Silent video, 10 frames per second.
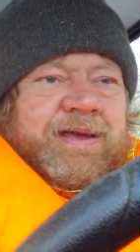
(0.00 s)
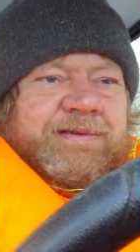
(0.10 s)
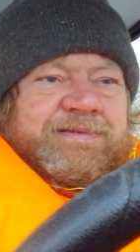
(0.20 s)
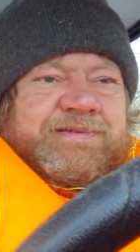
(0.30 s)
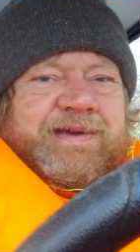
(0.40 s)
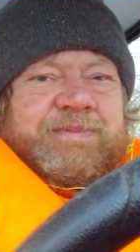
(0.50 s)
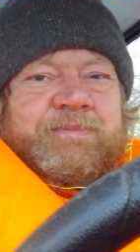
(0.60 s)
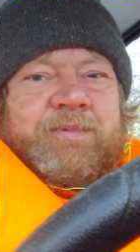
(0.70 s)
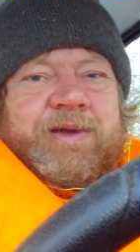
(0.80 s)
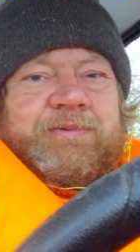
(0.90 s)
It's the
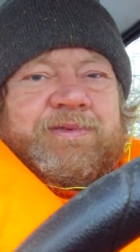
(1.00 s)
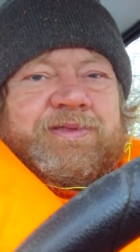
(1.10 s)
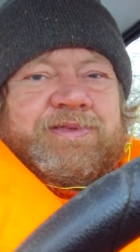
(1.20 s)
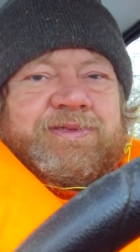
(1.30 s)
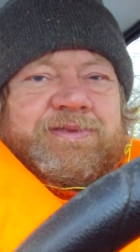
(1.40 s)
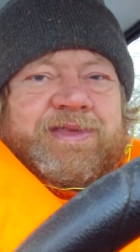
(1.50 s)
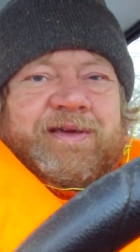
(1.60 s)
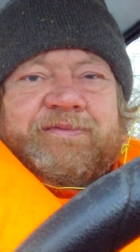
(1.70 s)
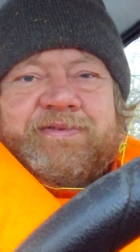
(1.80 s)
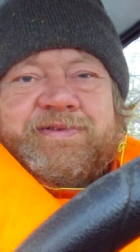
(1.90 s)
same way with
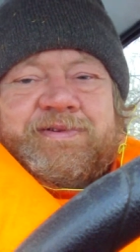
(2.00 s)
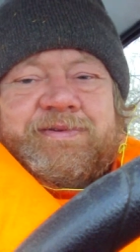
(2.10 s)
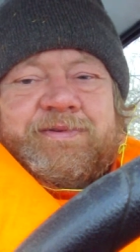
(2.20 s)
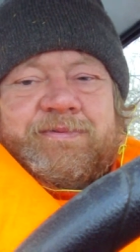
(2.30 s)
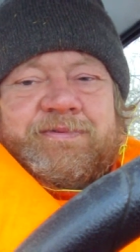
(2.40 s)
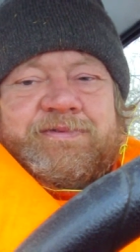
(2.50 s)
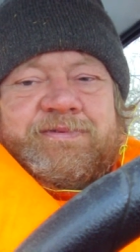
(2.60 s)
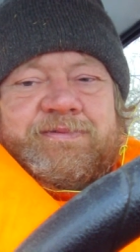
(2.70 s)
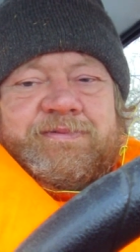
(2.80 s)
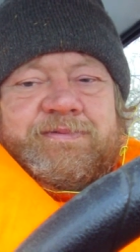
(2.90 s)
television news,